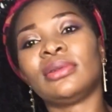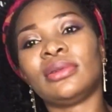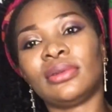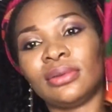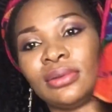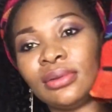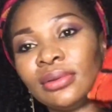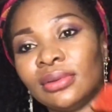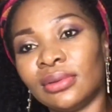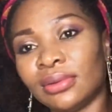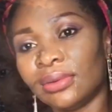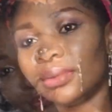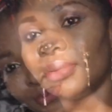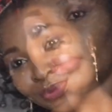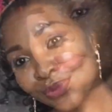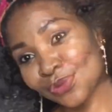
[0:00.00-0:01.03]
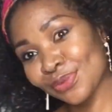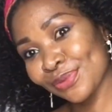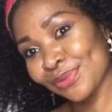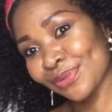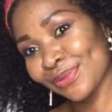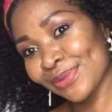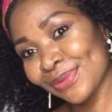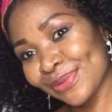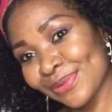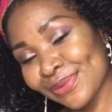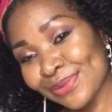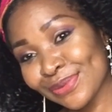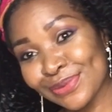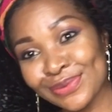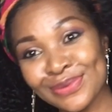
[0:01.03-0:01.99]
just putting a hair tie
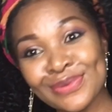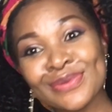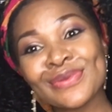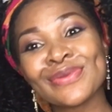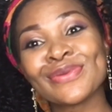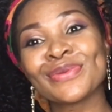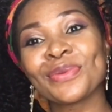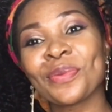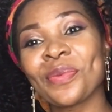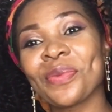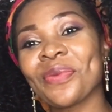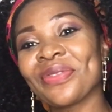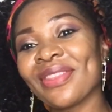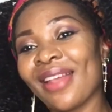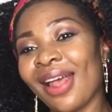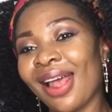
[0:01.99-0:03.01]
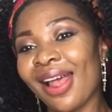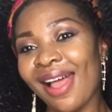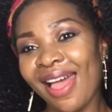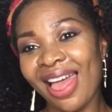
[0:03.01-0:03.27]
just to